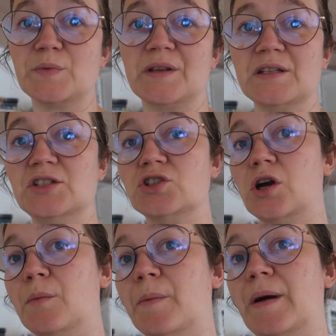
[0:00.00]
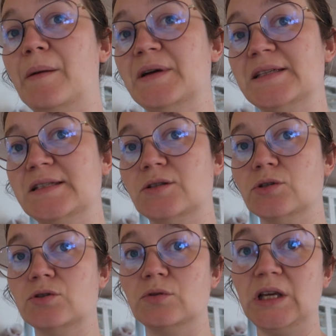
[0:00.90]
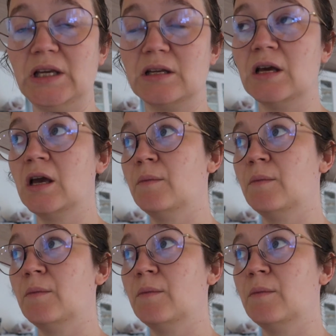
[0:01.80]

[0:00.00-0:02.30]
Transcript: but then she's coming by my sister's to eat